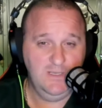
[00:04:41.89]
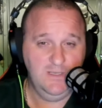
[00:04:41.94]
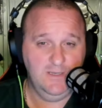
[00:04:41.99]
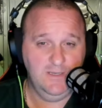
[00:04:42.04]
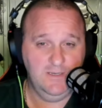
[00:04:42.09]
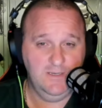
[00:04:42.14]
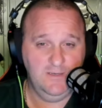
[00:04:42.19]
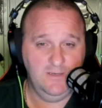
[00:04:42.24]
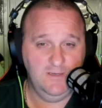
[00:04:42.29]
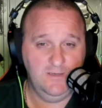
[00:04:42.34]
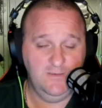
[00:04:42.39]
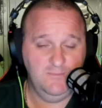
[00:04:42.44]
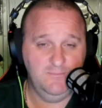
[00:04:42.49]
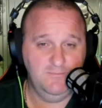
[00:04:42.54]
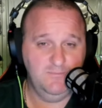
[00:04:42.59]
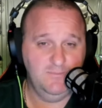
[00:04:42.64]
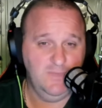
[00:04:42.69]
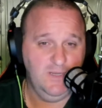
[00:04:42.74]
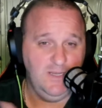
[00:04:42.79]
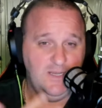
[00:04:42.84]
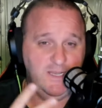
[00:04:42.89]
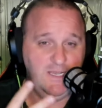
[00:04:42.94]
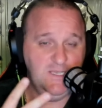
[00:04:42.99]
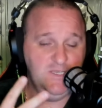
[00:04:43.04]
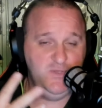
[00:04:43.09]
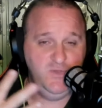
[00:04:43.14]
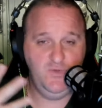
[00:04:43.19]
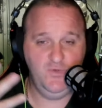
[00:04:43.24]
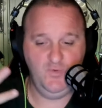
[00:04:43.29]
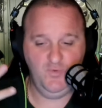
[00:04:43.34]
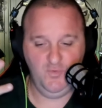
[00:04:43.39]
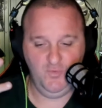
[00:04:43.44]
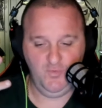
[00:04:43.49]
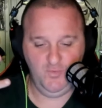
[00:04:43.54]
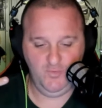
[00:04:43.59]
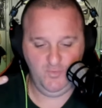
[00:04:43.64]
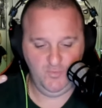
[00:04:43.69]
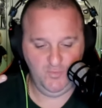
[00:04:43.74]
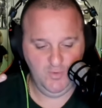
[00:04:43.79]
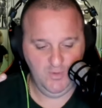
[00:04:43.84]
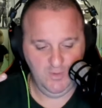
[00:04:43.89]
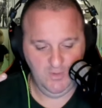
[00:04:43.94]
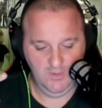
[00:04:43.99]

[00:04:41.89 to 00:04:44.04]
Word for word: Um, are you